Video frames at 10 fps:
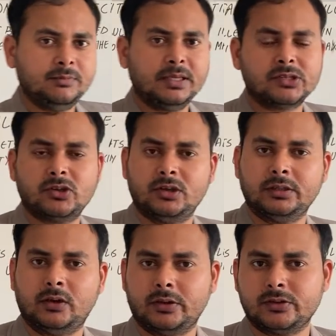based on the
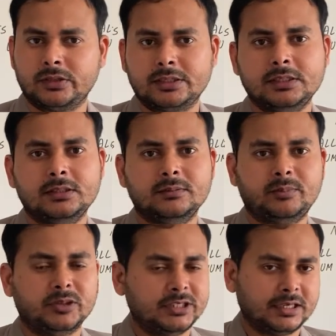horizontal
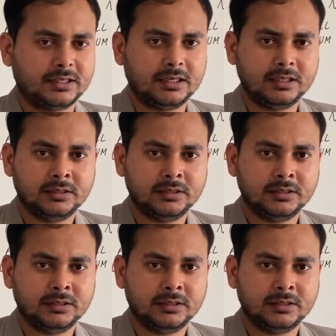projectile.